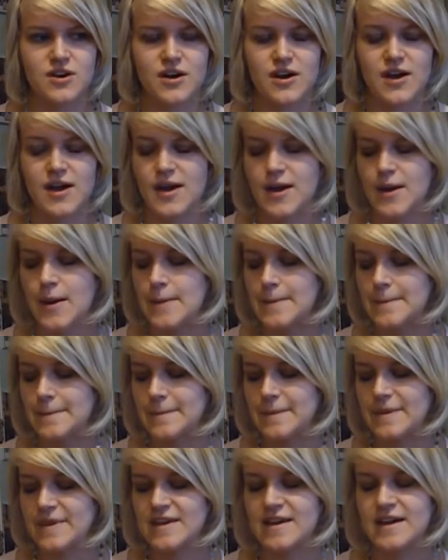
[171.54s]

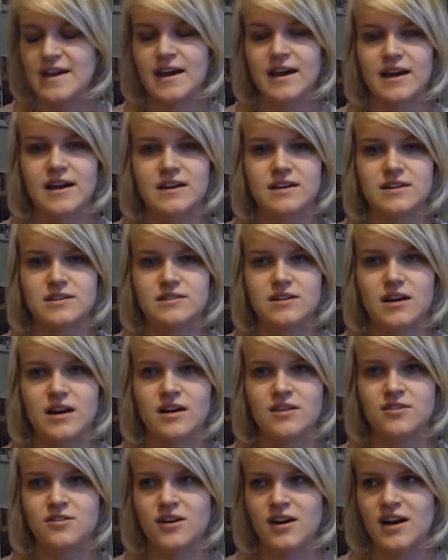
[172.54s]
Yeah. I
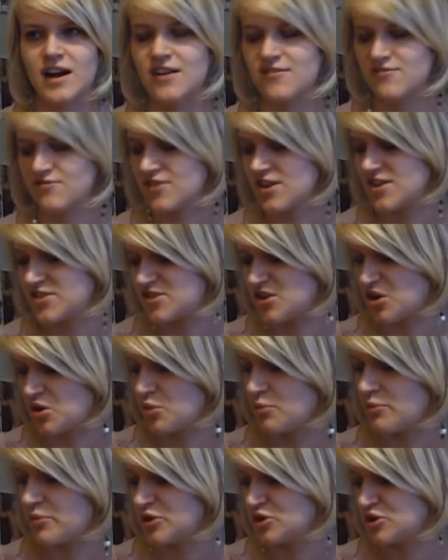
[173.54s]
know I haven't read the whole
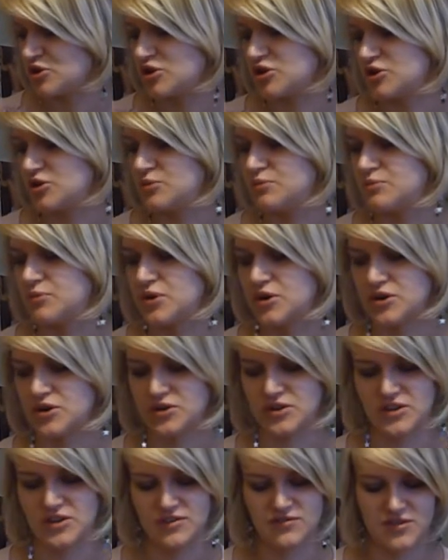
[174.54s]
book, but
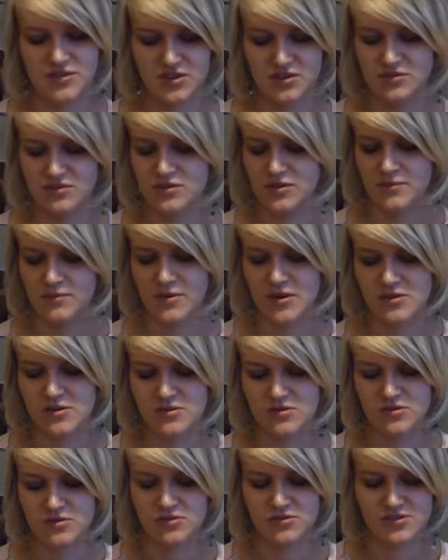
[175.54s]
even about
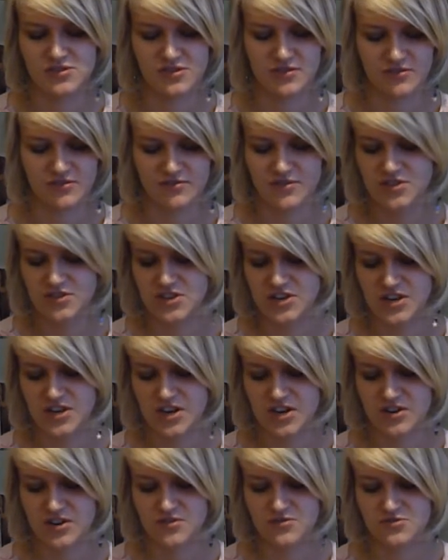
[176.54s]
her losing her virginity, I
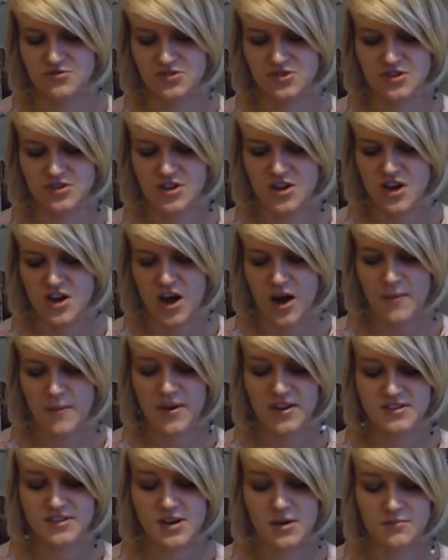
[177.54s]
know she. I
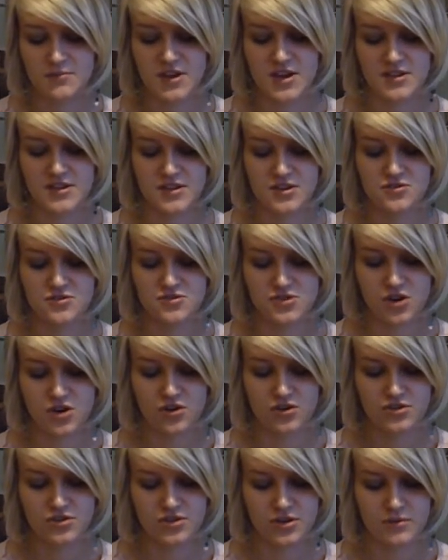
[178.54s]
picked up, yeah, they use a
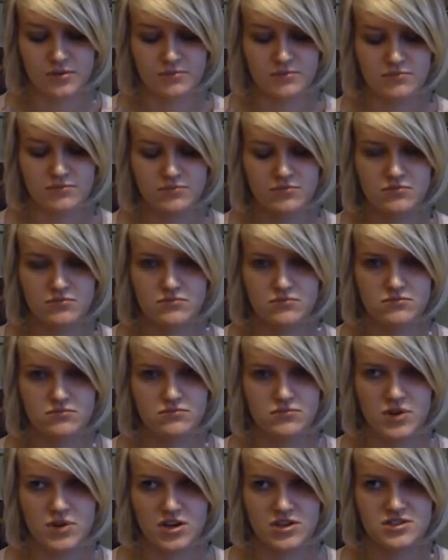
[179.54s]
condom,
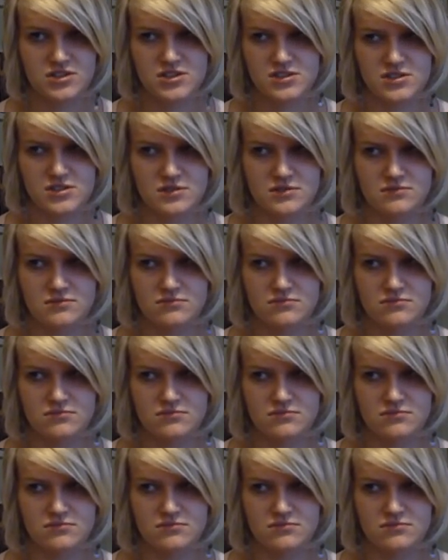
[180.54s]
but it doesn't